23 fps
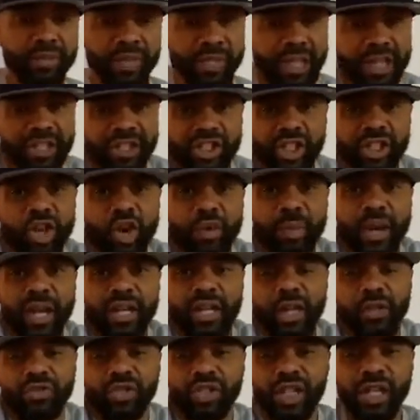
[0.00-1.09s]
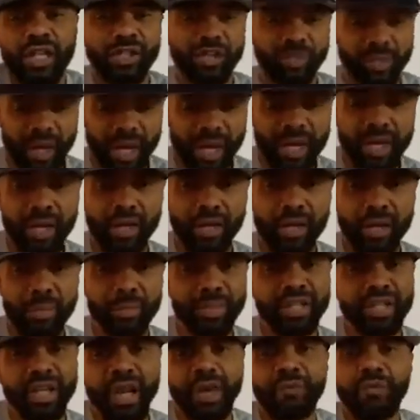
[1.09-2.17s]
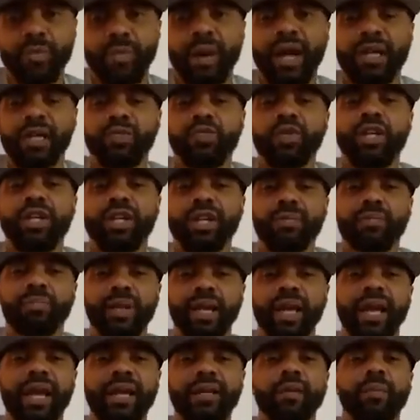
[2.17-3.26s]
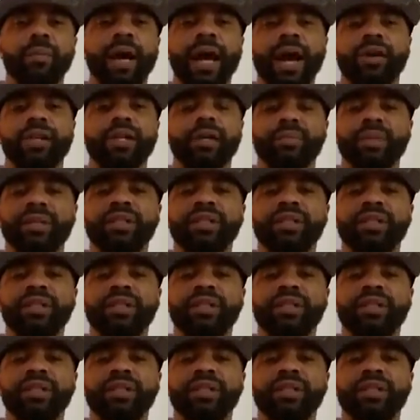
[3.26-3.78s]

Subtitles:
That shit don't make no sense, man. But then everybody want to complain about it,